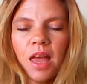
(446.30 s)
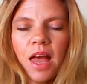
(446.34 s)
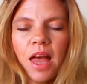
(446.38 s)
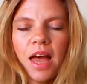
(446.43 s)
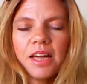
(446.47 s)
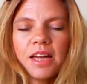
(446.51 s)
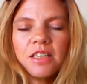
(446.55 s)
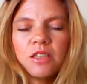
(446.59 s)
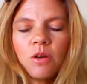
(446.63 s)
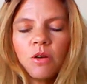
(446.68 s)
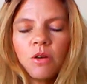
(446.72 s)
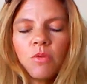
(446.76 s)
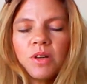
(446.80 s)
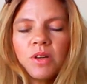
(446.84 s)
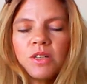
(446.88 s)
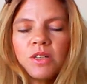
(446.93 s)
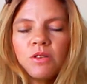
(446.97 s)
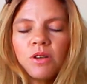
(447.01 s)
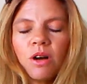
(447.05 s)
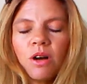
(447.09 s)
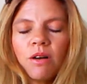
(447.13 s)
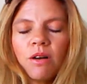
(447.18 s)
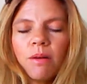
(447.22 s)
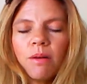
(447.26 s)
And so when you
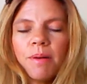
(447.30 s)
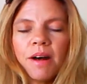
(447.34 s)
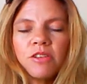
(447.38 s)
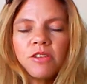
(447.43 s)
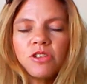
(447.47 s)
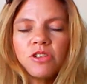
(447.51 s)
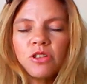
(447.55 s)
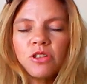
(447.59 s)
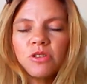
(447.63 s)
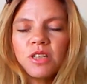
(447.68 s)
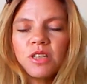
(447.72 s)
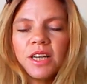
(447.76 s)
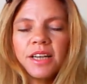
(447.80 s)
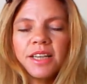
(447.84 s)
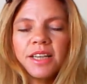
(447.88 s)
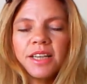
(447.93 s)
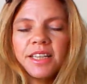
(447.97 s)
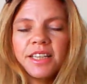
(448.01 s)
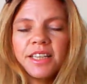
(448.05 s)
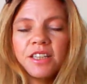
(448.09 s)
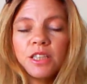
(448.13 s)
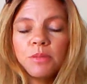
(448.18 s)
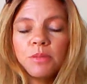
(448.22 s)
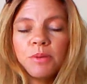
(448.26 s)
go about your daily
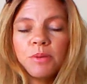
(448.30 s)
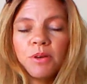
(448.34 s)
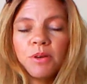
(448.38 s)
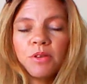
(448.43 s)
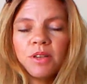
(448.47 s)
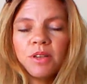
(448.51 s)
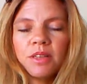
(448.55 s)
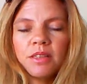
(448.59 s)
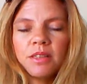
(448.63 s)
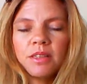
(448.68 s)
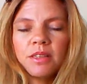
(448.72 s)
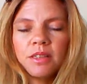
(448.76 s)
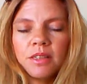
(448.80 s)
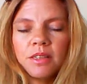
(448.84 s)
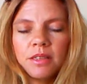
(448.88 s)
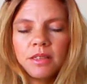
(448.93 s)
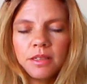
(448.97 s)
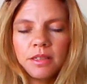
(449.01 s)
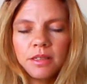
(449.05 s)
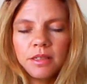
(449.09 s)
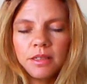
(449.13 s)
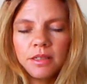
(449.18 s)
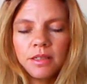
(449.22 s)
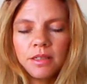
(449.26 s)

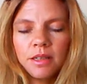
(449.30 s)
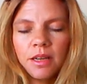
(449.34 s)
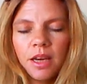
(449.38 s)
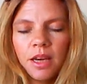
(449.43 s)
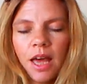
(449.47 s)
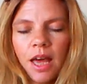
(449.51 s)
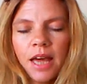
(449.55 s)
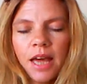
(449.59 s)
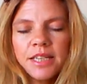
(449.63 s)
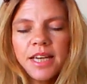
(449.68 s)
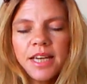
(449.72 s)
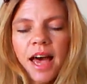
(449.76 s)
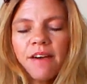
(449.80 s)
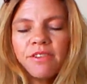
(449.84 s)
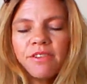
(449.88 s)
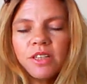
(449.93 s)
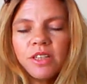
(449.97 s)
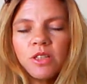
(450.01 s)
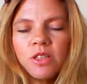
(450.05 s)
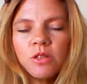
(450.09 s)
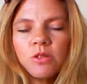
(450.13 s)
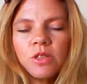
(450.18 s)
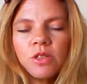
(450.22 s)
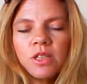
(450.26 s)
experiences and having
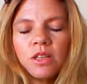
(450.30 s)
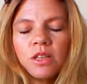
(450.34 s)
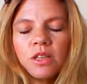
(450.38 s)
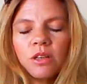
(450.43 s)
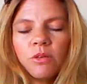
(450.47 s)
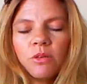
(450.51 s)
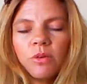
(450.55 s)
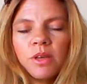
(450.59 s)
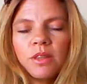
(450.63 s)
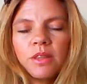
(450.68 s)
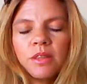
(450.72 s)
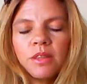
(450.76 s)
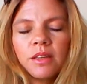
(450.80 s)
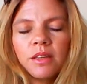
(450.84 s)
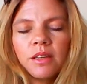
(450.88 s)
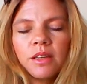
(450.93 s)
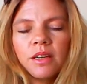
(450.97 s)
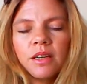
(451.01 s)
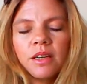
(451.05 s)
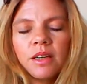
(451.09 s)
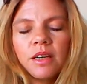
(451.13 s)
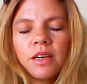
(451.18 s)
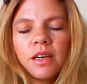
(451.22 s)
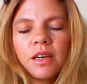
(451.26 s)
to deal with
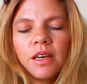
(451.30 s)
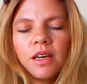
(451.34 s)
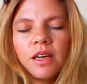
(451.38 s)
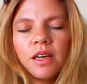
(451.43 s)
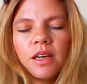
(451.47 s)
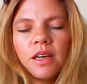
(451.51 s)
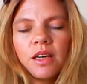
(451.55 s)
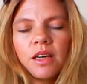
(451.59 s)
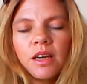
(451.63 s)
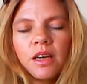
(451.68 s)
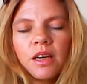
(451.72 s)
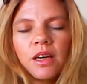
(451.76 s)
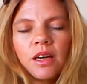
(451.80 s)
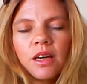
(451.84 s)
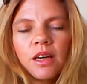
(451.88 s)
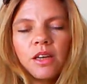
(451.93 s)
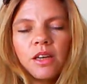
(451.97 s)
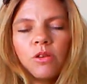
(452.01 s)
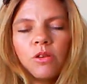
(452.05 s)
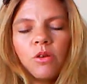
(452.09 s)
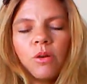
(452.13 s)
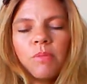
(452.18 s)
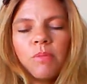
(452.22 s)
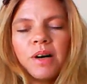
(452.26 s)

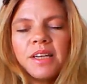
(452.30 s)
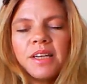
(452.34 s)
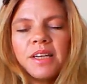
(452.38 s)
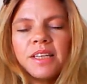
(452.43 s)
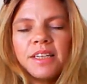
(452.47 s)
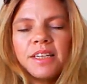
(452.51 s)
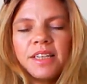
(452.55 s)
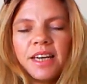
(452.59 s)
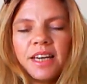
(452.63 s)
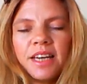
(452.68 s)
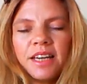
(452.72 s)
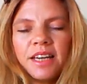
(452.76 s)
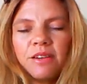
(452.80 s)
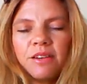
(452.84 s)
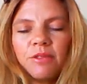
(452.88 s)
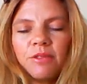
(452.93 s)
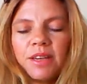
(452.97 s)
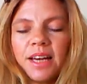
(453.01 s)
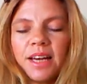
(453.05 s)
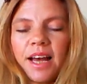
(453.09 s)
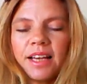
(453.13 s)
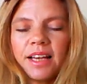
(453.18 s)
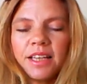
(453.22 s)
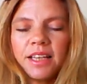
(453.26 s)
your mundane
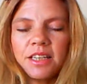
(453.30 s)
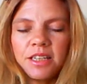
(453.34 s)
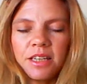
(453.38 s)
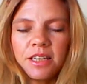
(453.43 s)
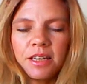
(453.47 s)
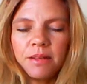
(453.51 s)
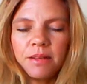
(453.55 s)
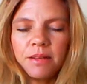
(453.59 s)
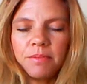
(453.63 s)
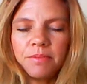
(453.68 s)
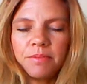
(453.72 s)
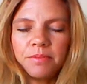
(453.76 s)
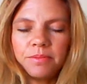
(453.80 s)
reality,